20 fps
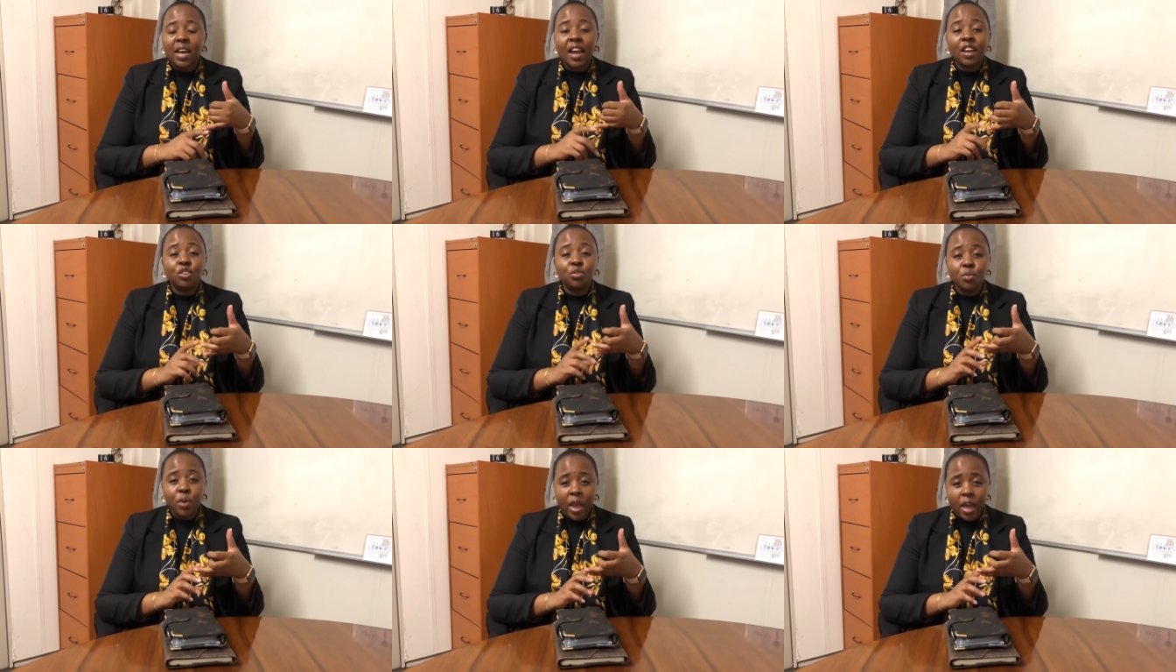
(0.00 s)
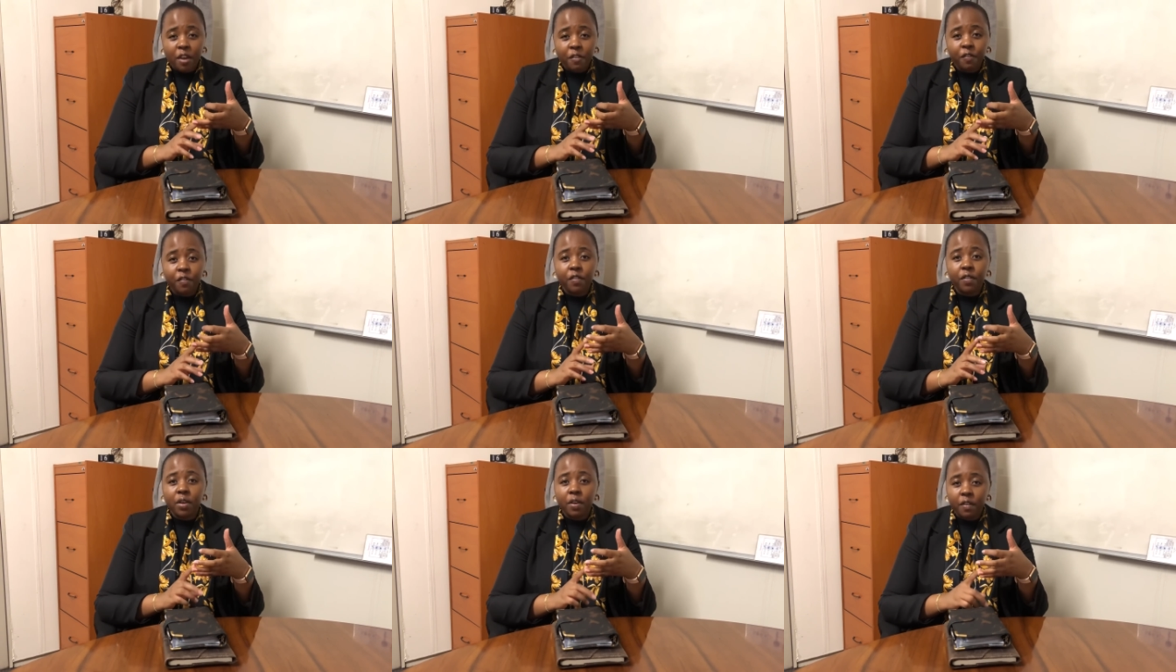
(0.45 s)
I do
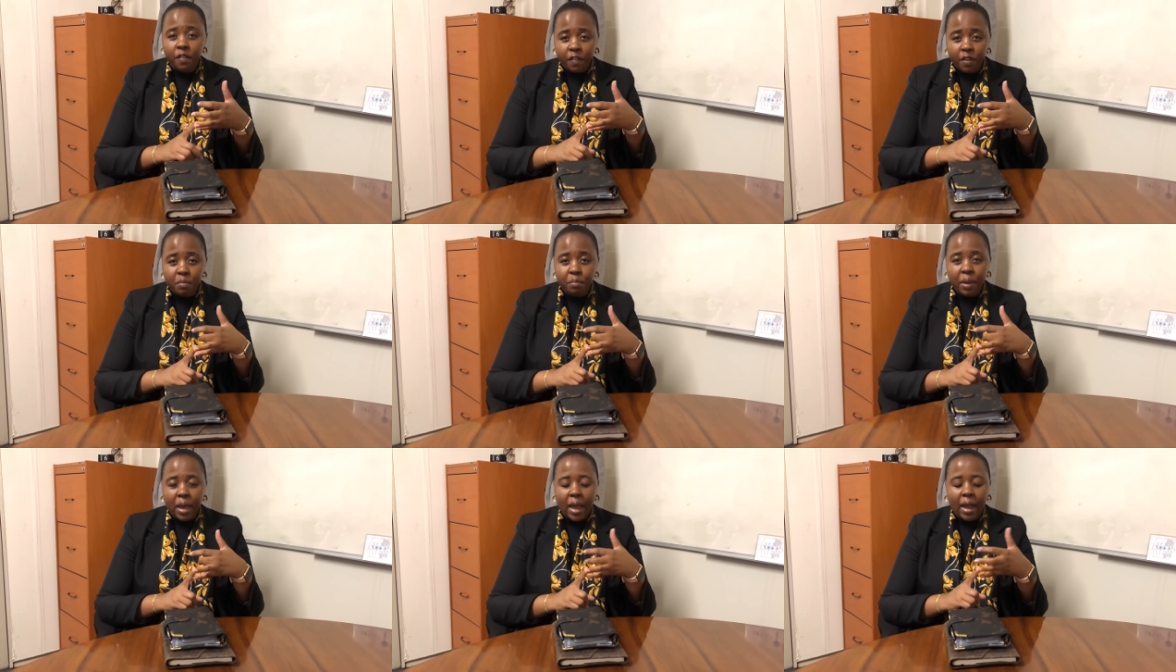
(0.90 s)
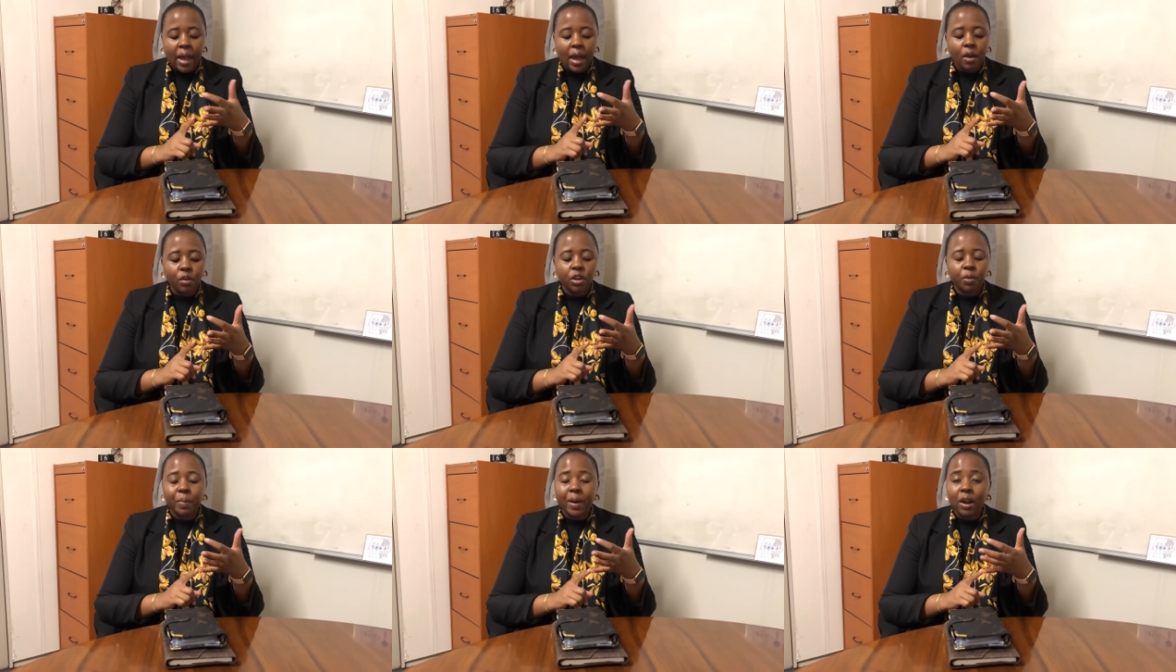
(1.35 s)
have FNB
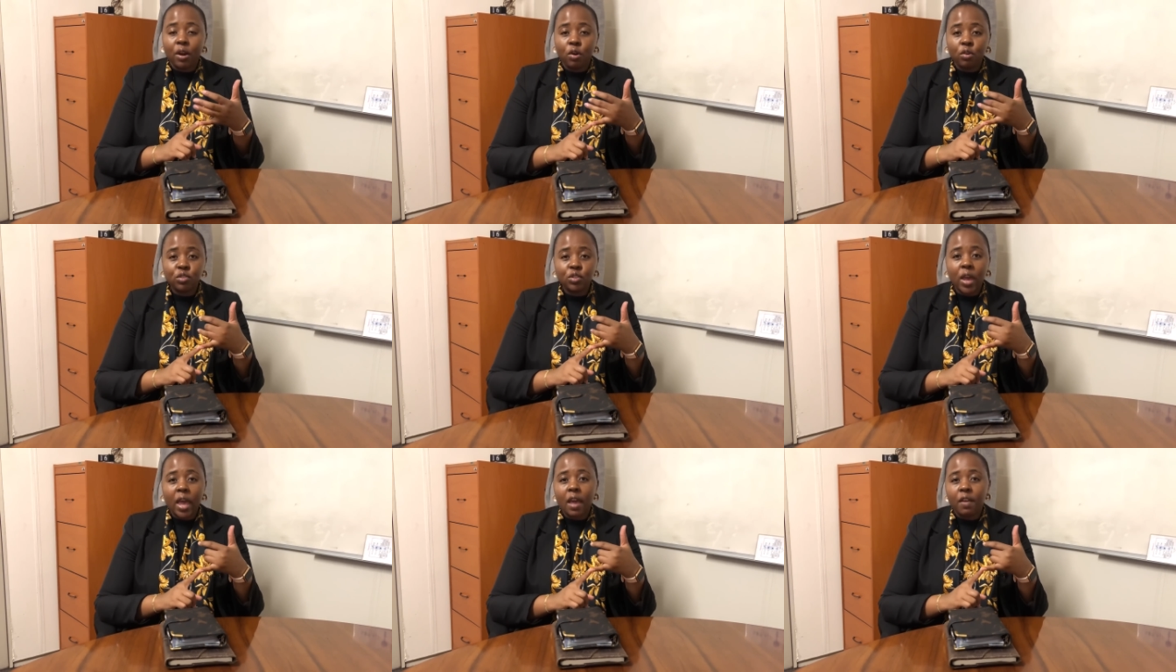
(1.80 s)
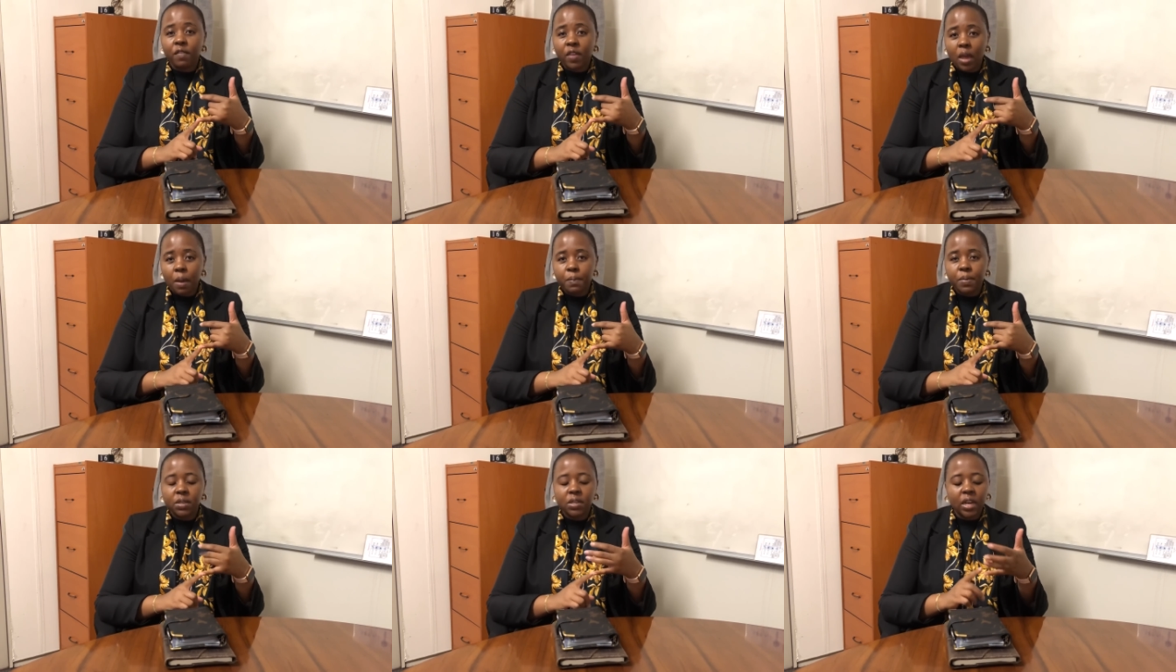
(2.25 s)
account, but I also have
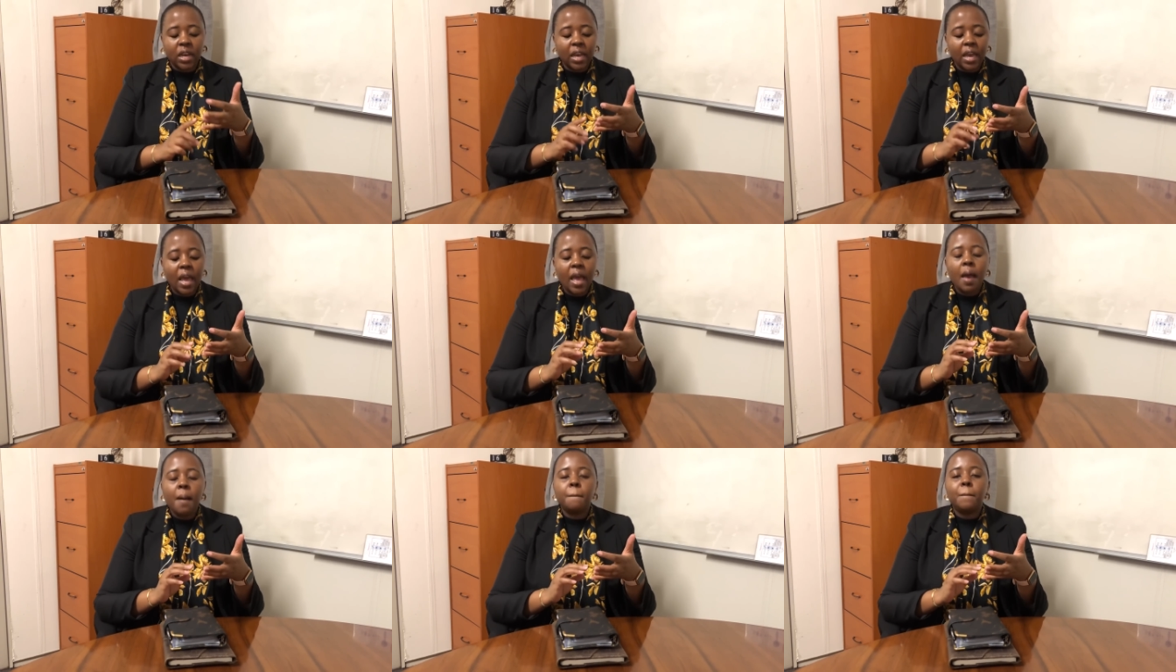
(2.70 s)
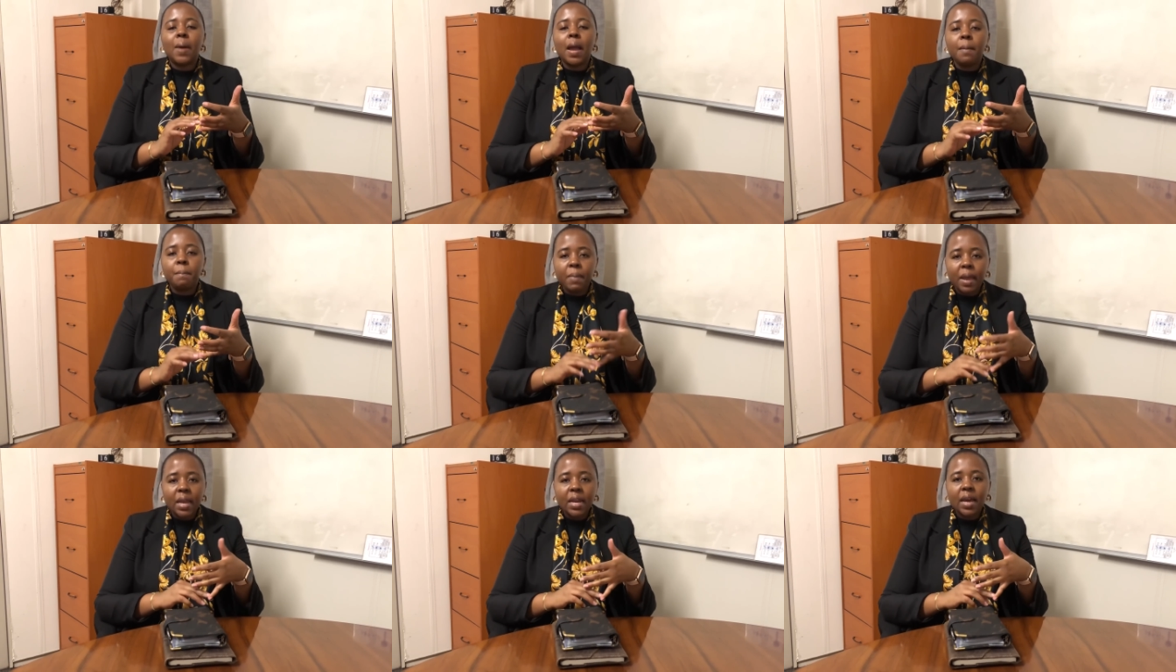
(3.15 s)
Capitec. My
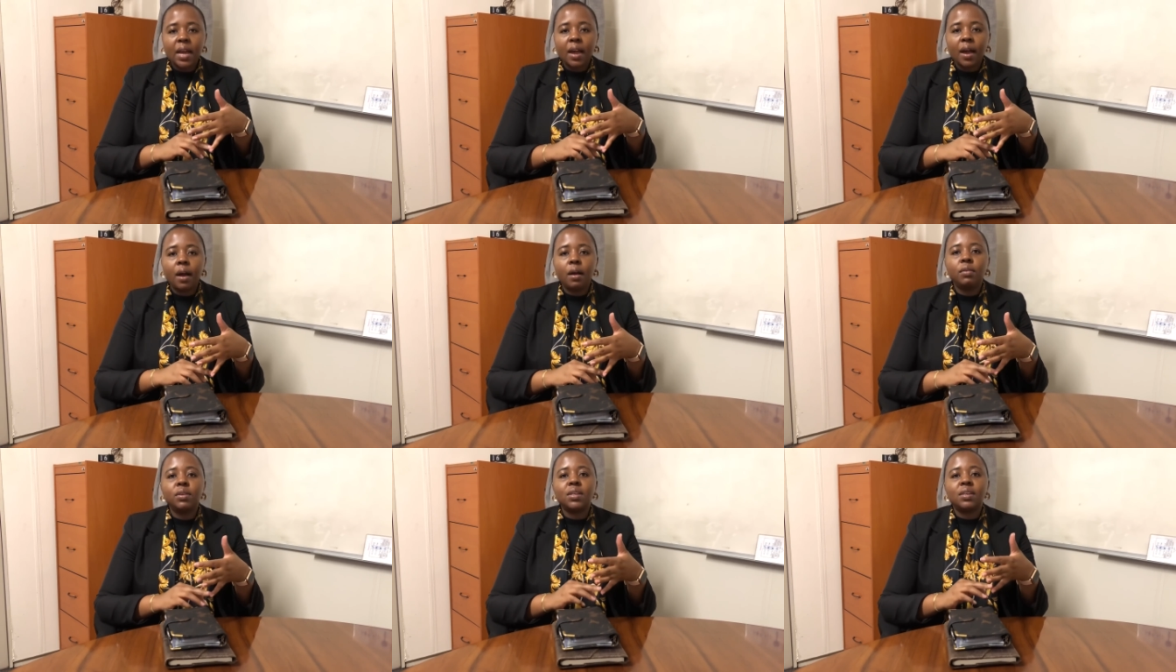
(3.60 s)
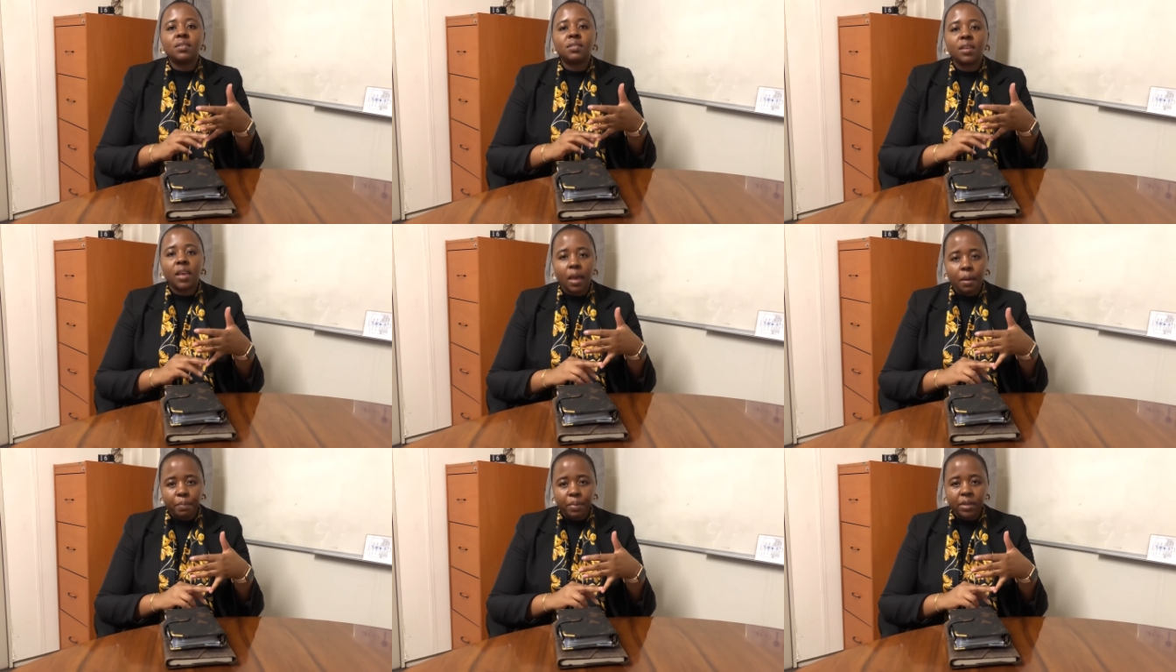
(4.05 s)
main account is
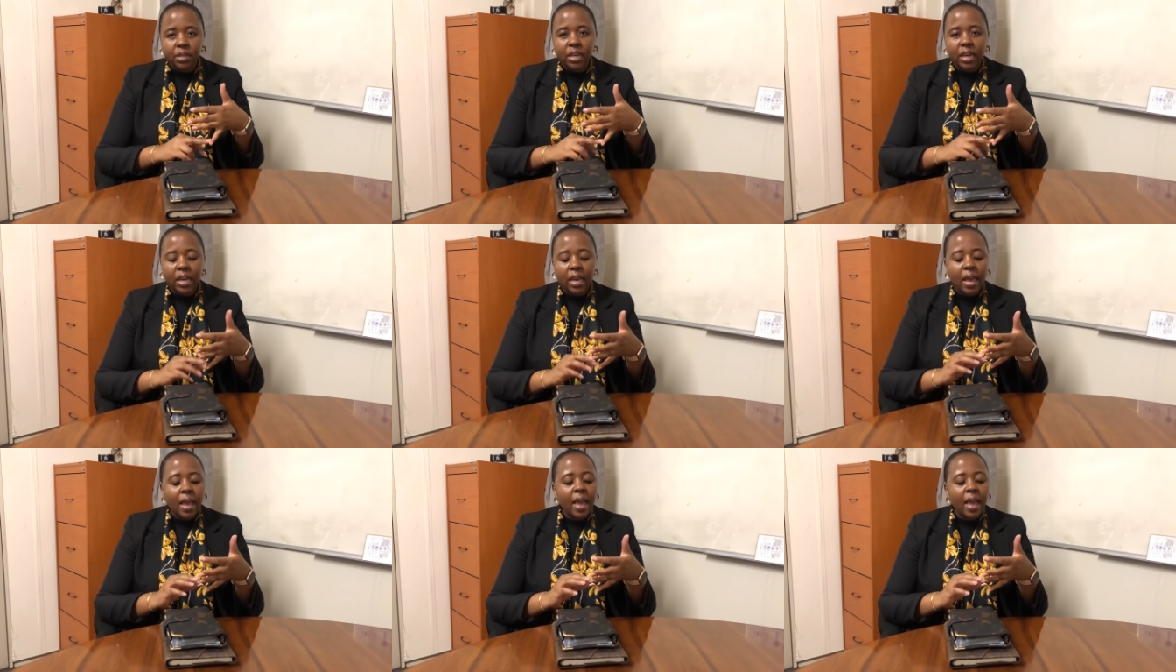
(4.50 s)
Capitec.